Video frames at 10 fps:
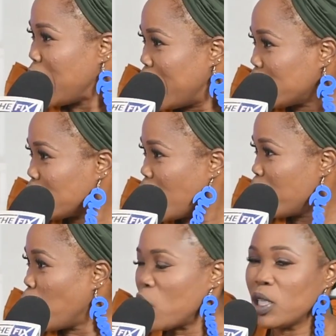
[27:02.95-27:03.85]
You
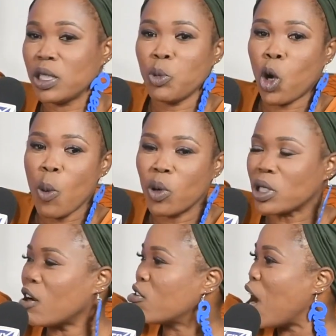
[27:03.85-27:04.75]
understand? But you know, see me come
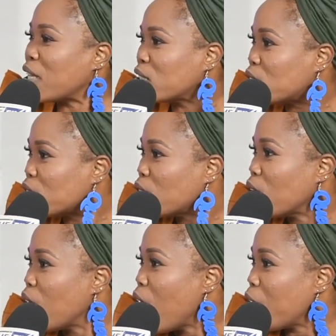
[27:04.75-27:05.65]
out and rant
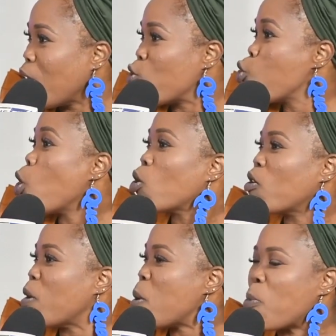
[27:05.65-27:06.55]
and I roll
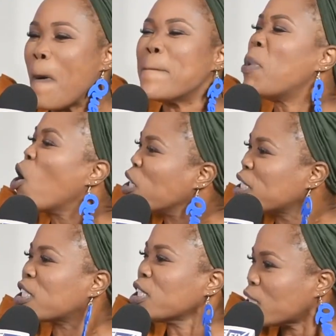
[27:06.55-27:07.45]
over, me burn the
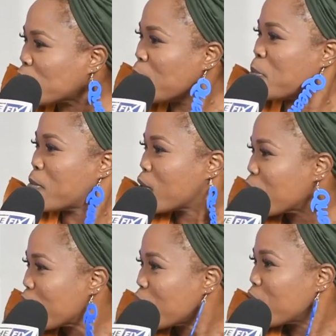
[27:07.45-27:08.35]

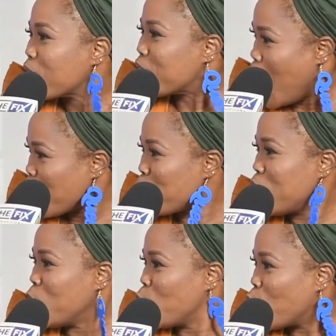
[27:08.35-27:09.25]
system. That
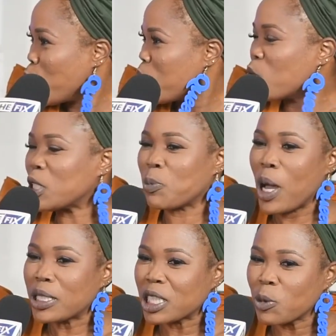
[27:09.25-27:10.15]
me do. Me
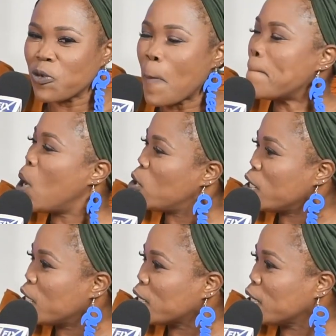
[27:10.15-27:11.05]
responsible for
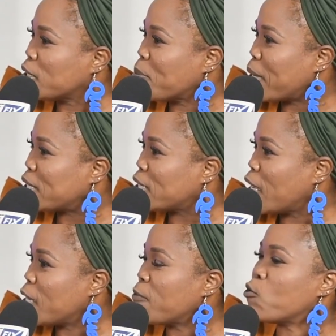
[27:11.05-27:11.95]
burning the system and
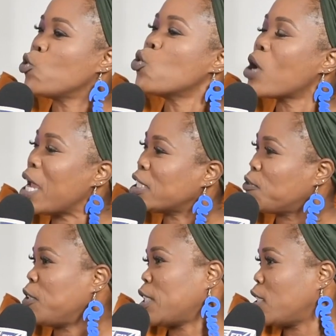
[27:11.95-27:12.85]
saying, if you
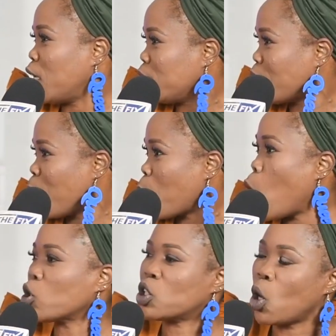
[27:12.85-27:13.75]
guys fix it at the top,
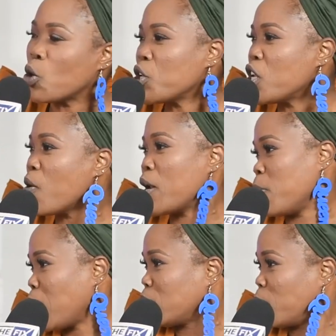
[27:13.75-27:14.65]
us down here at the
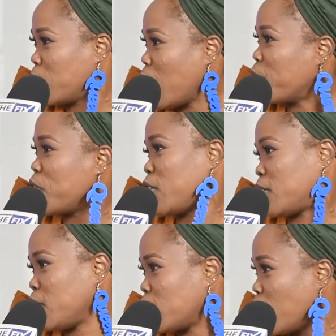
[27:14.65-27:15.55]
bottom can
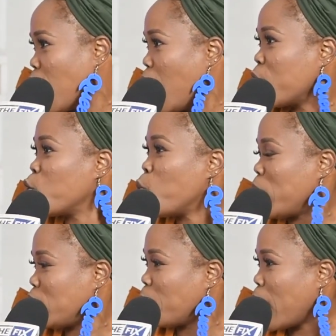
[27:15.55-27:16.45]
fix it and do
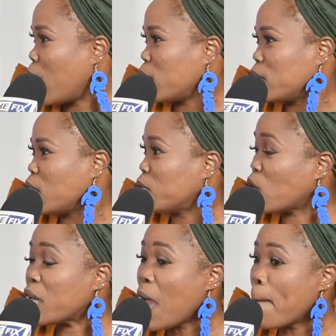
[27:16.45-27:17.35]
better by ourselves.
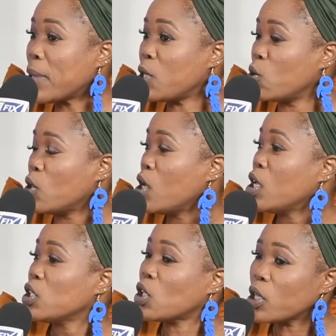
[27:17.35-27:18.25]
So that me do.
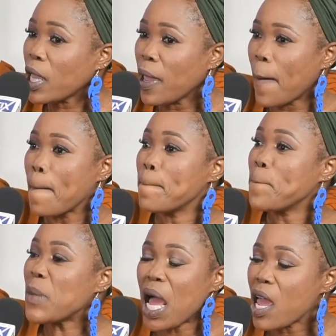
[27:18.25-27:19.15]
So yeah,
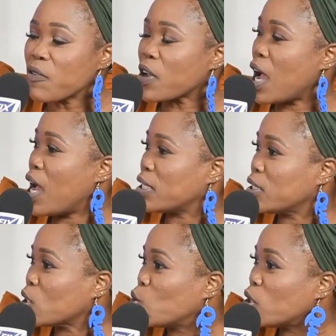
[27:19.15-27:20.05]
now every
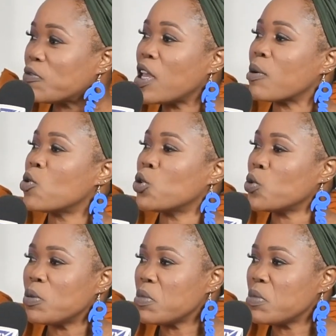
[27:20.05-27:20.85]
artist good if them good with